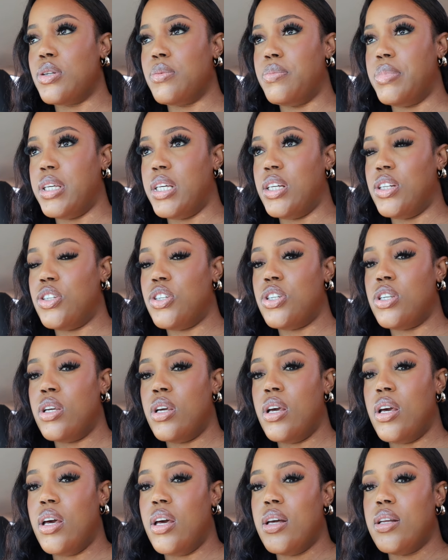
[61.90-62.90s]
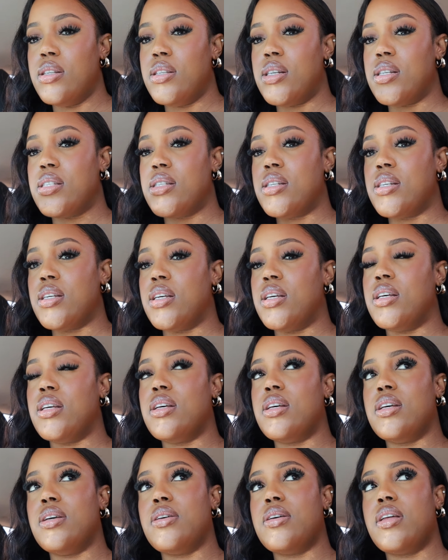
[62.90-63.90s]
the beach just
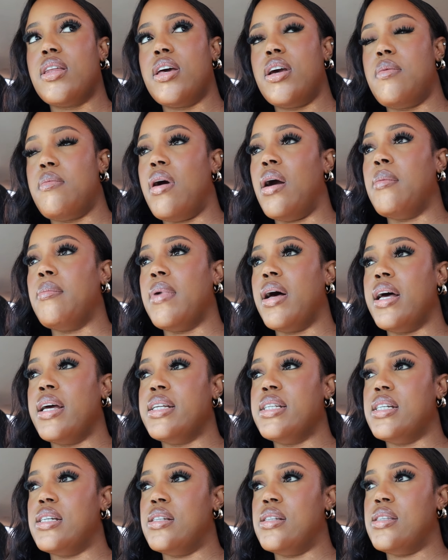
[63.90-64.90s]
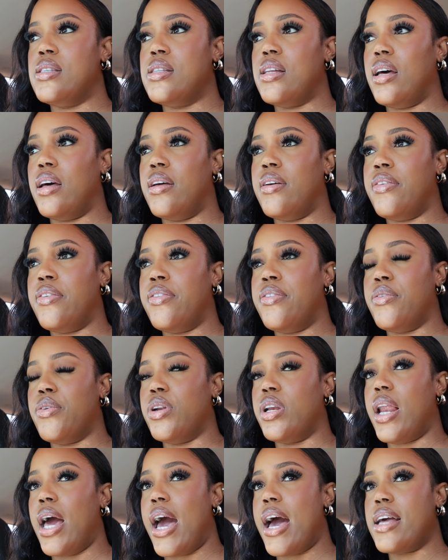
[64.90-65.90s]
to clear my mind and stuff,
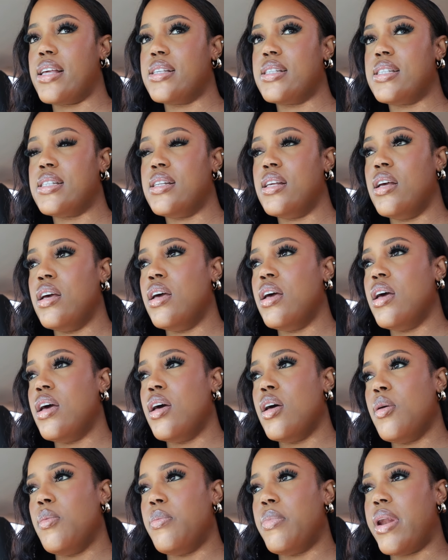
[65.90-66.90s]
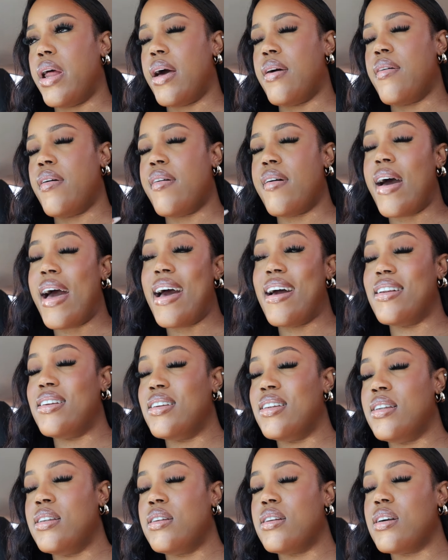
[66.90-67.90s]
relax. But I
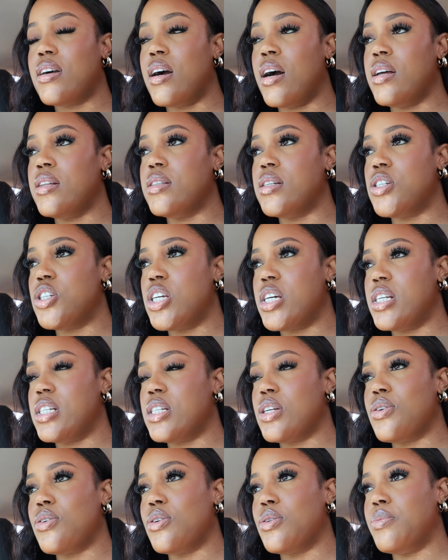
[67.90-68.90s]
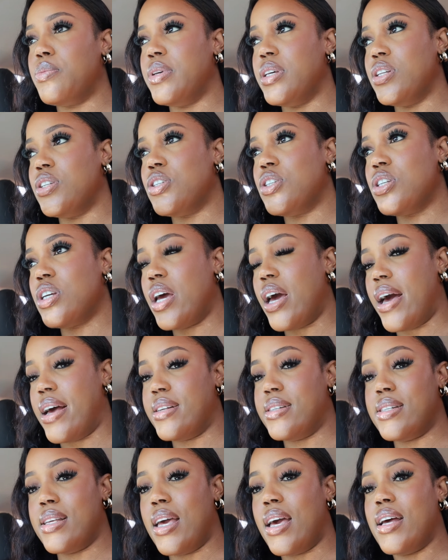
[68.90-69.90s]
hadn't gotten the chance to go to the beach
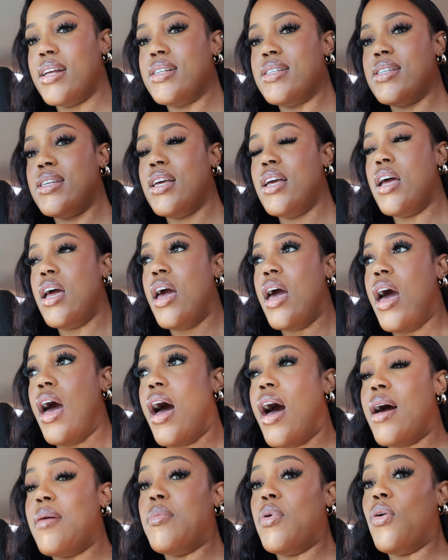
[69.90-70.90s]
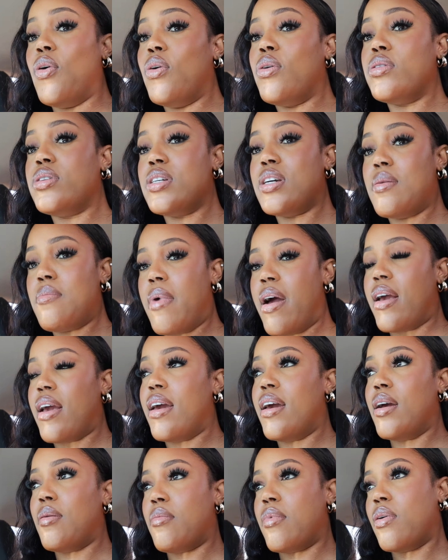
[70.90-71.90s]
as yet. I'm holding my
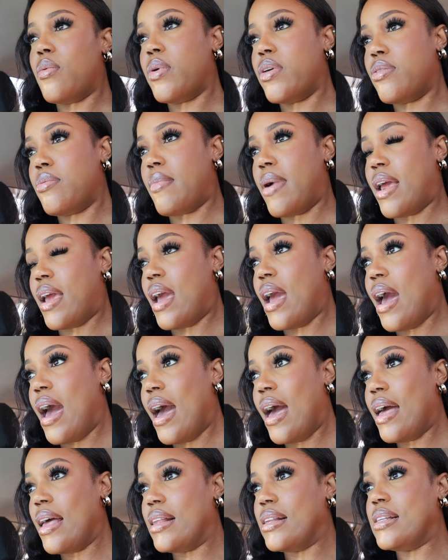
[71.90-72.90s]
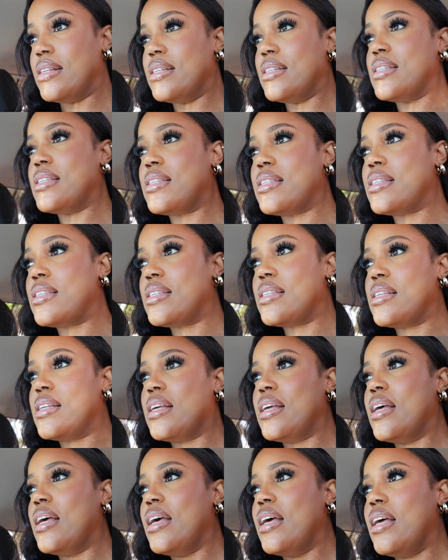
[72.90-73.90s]
camera with my hands,
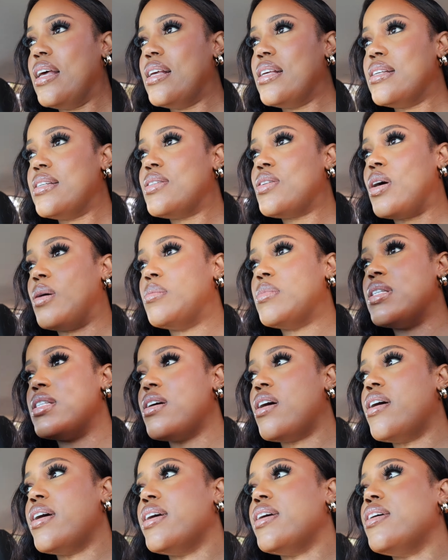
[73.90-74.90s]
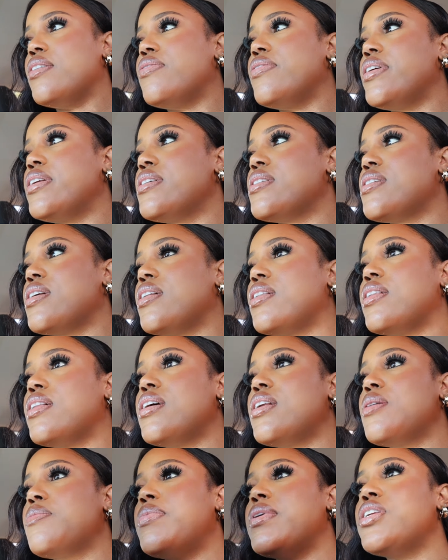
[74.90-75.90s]
so I'm sorry if it is a
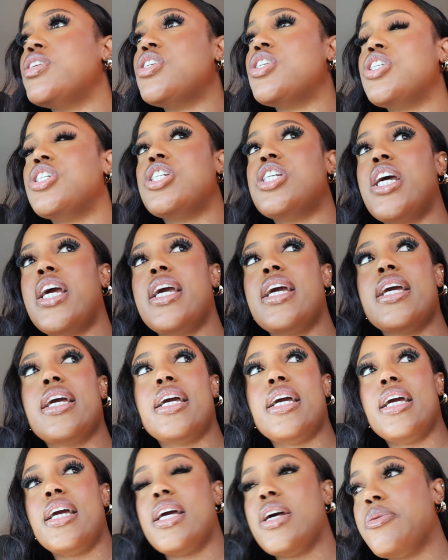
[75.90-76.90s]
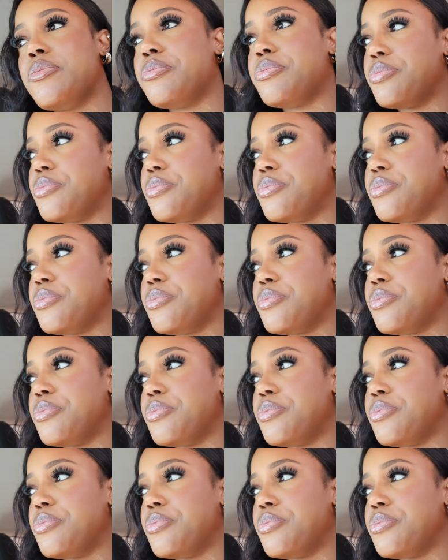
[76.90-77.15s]
little bit shaky,